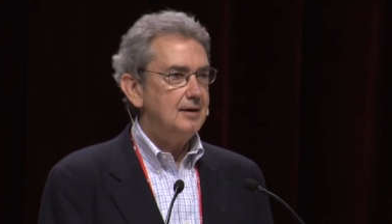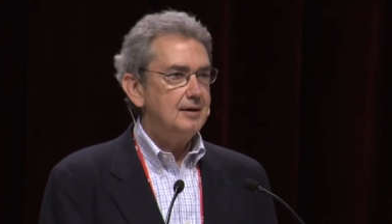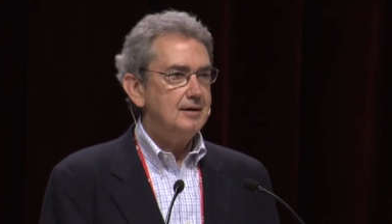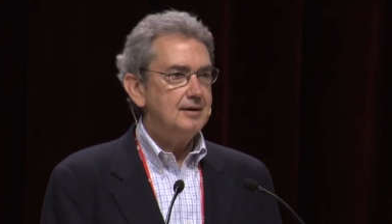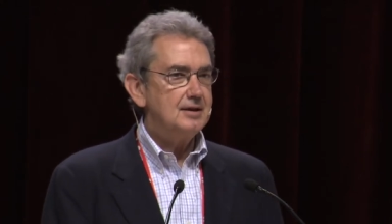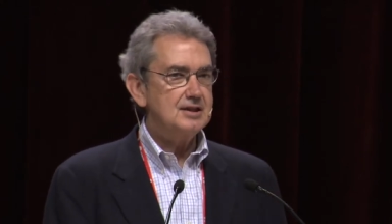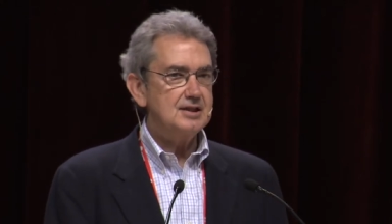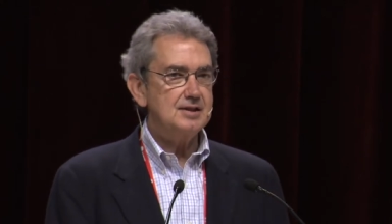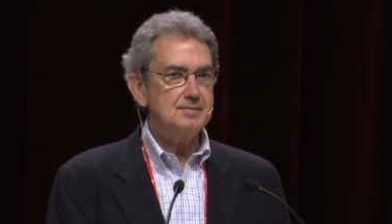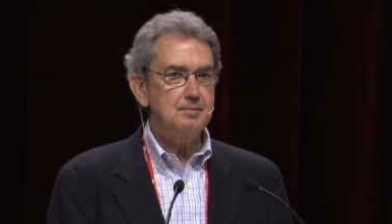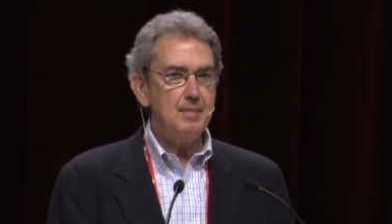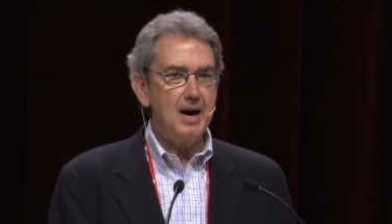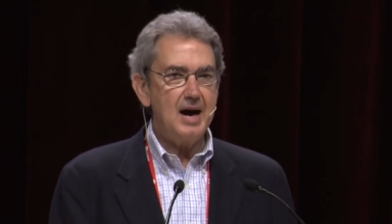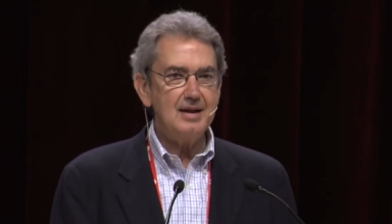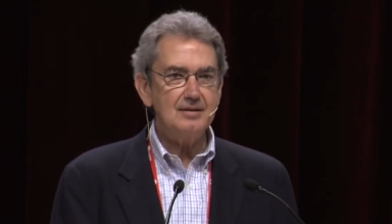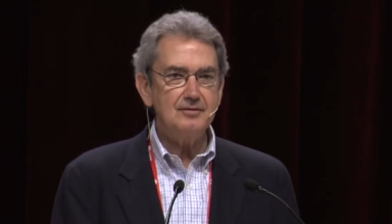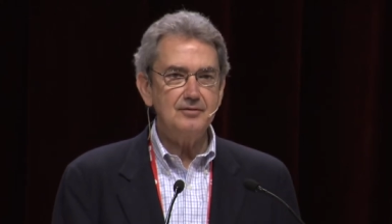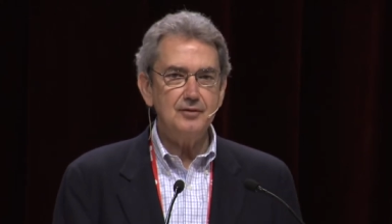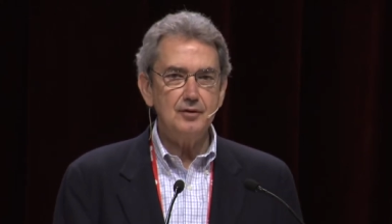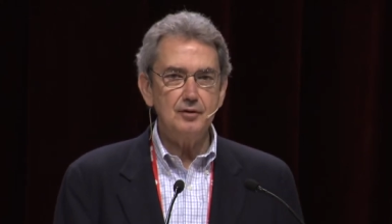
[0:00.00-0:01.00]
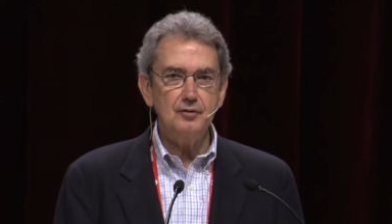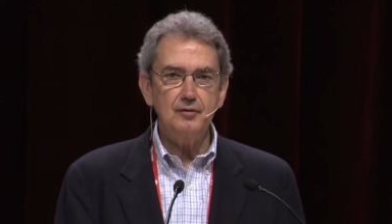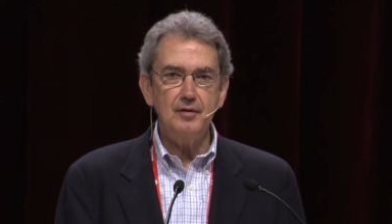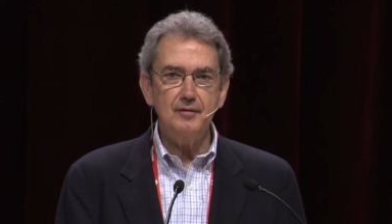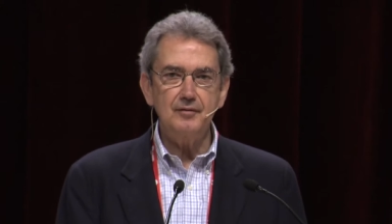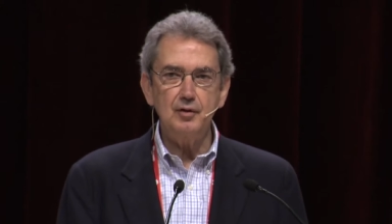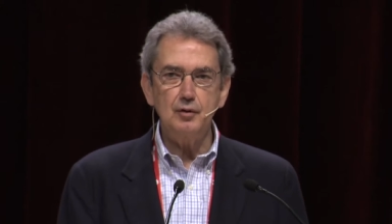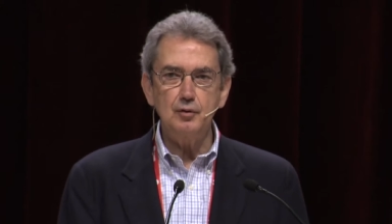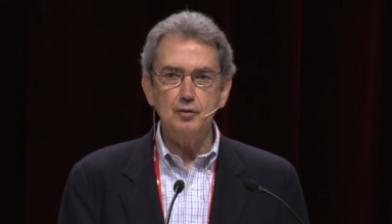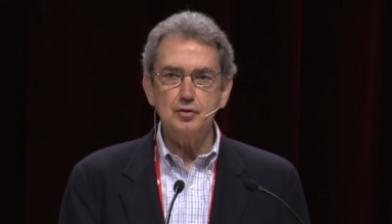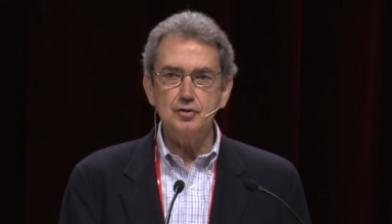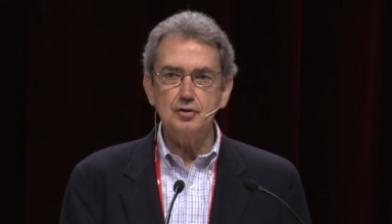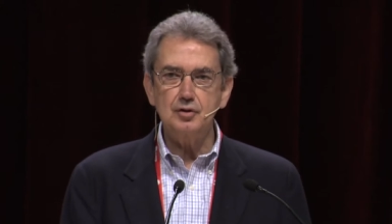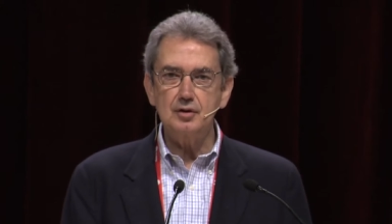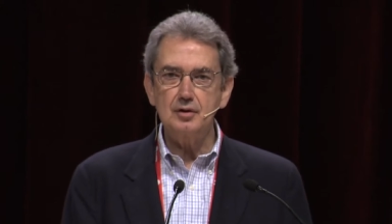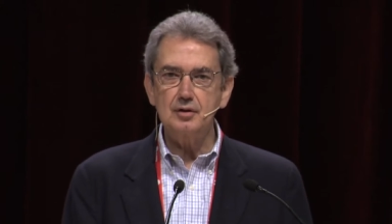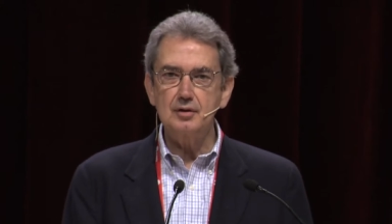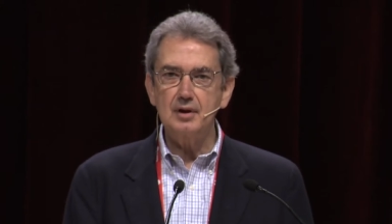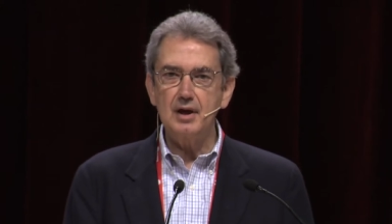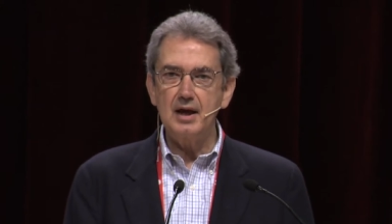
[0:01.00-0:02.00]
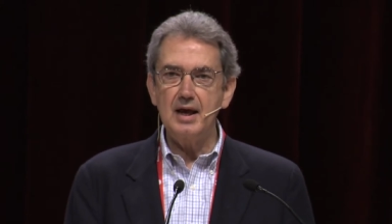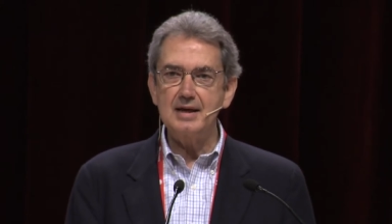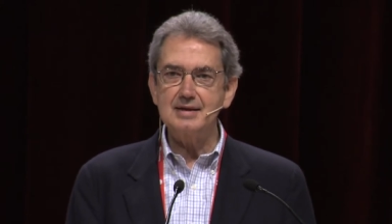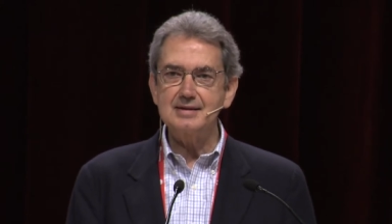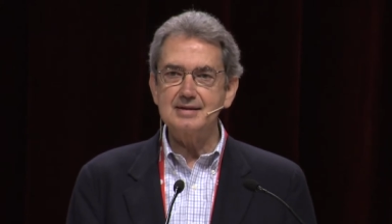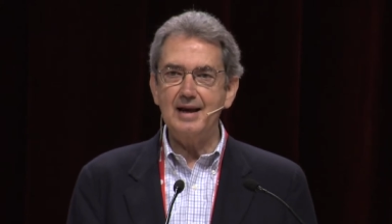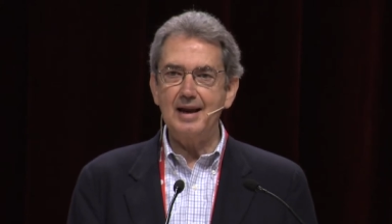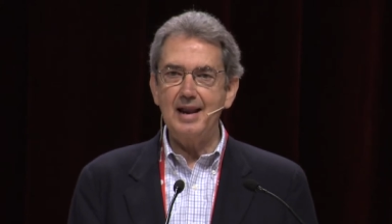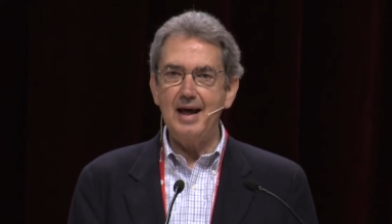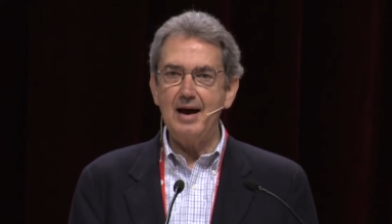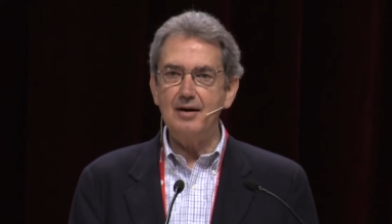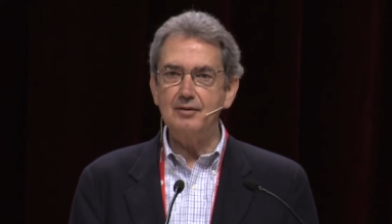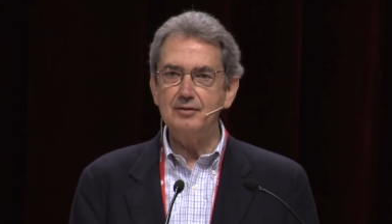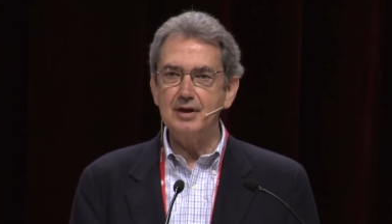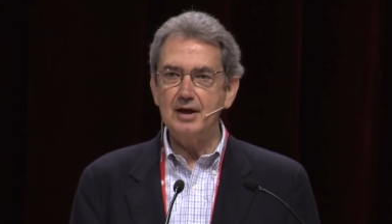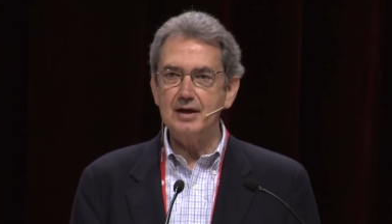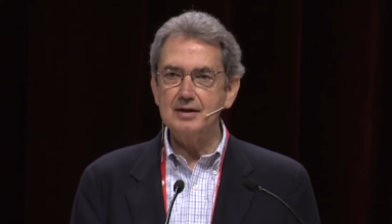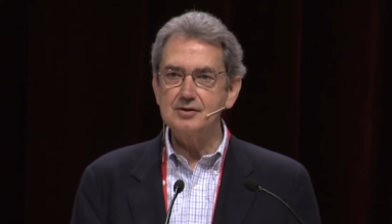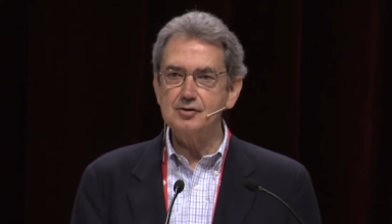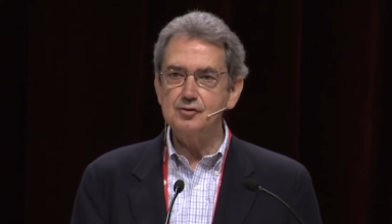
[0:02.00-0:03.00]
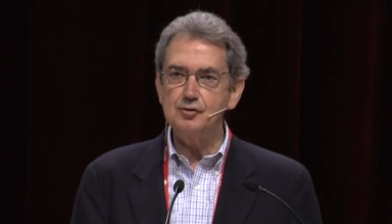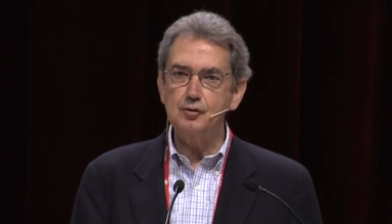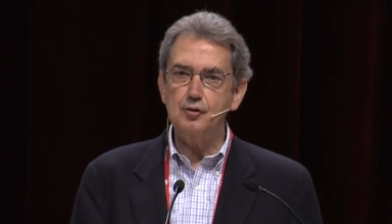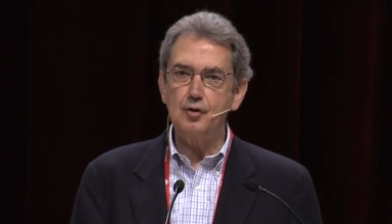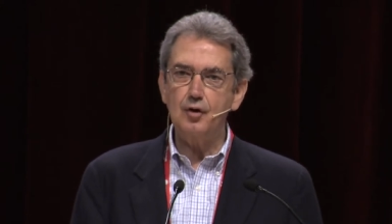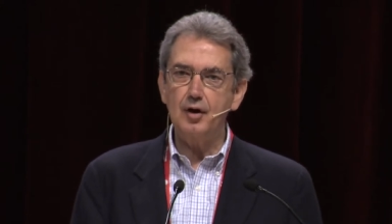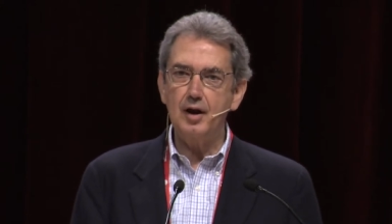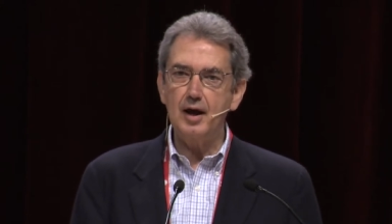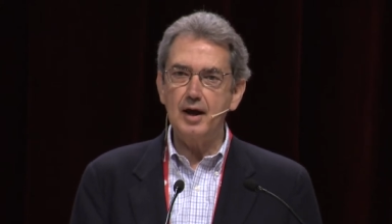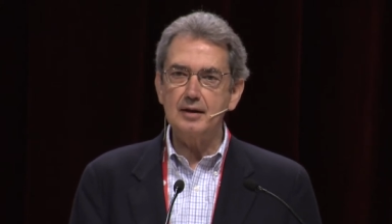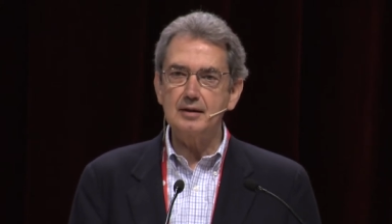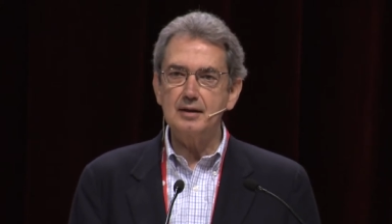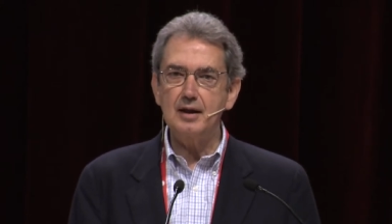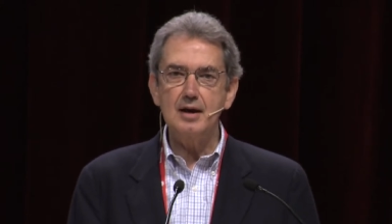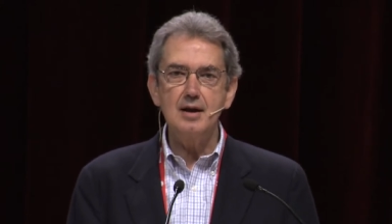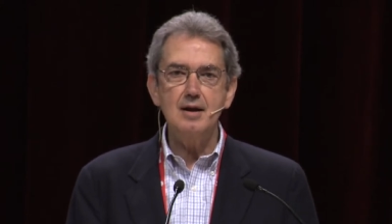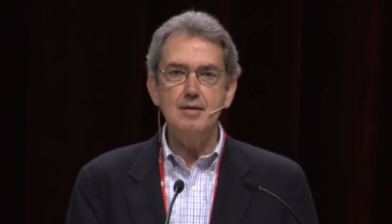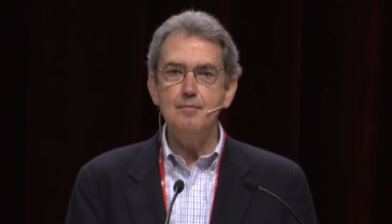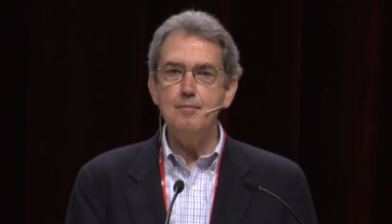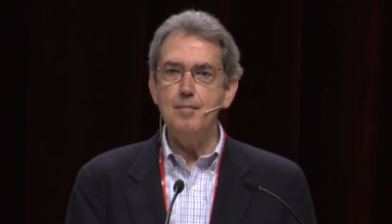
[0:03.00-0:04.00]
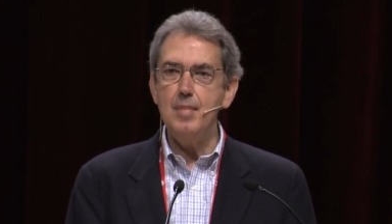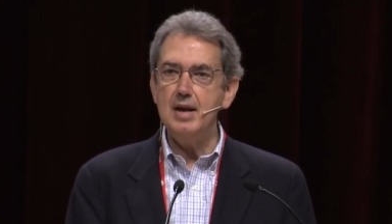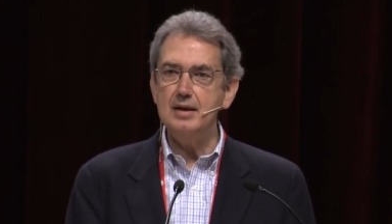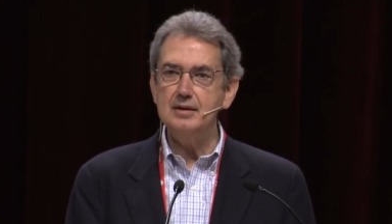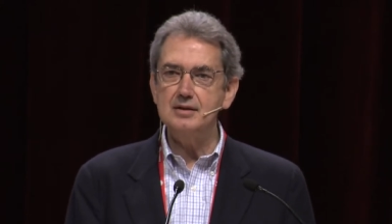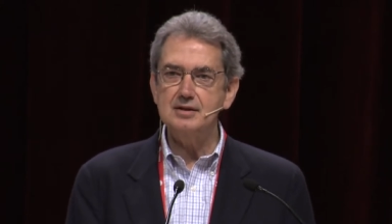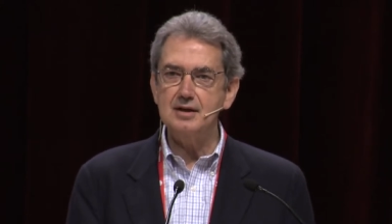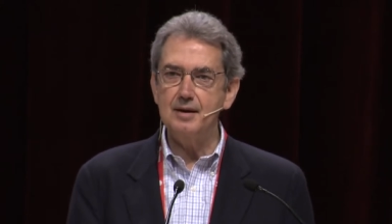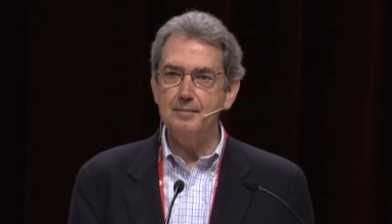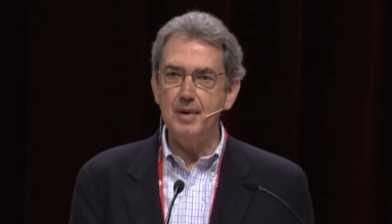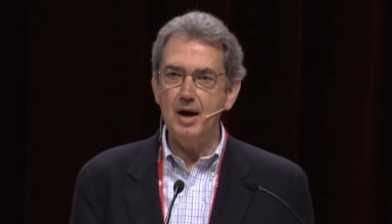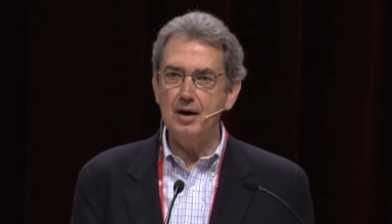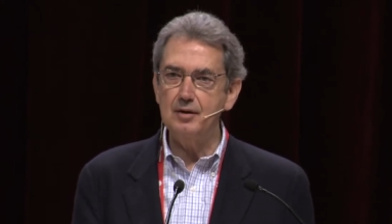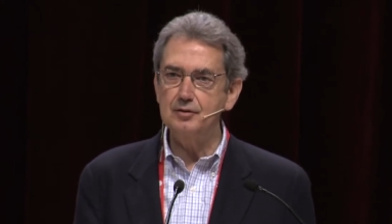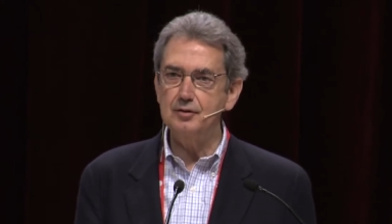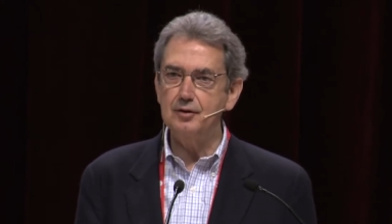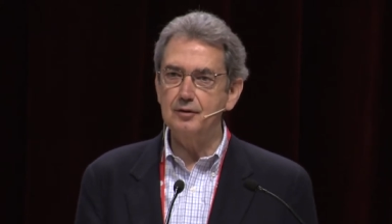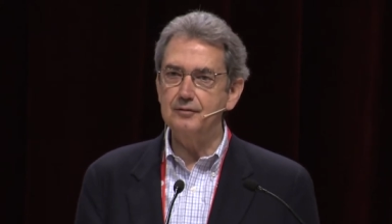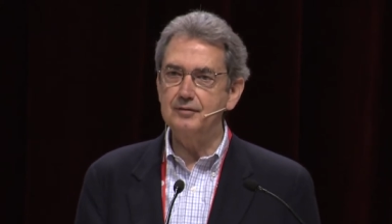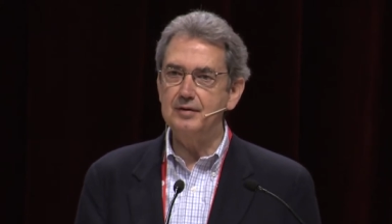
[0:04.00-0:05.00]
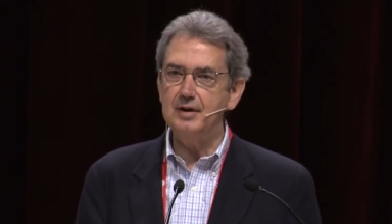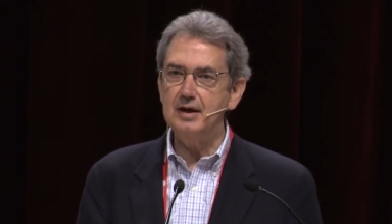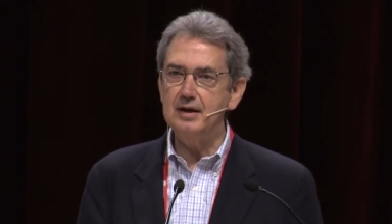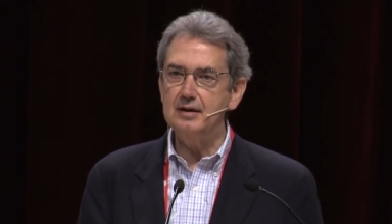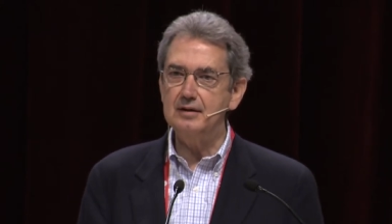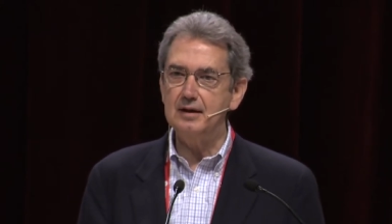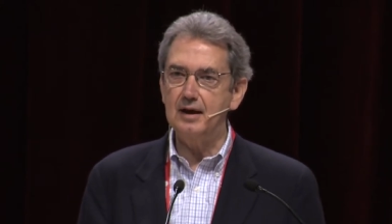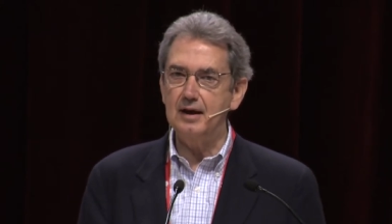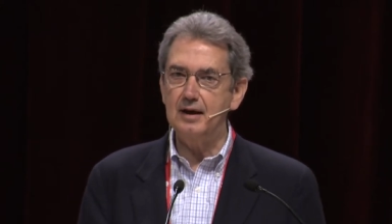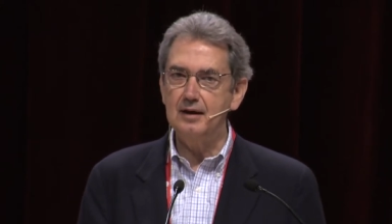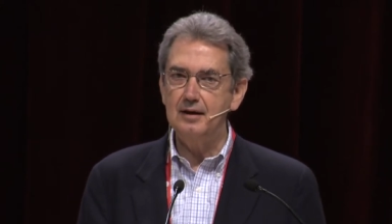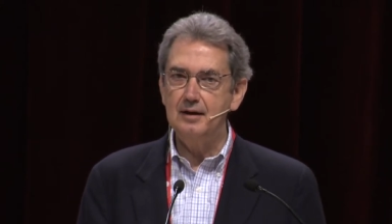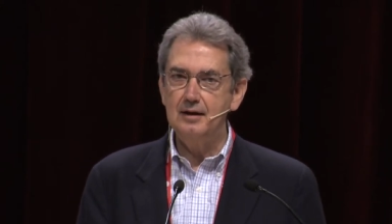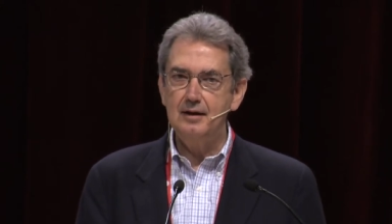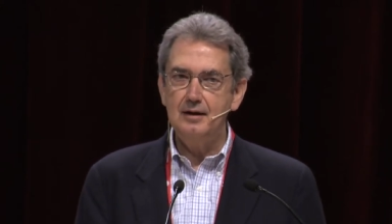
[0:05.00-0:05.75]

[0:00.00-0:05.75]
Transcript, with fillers: The smartphone revolution has allowed us to collect an immense amount of data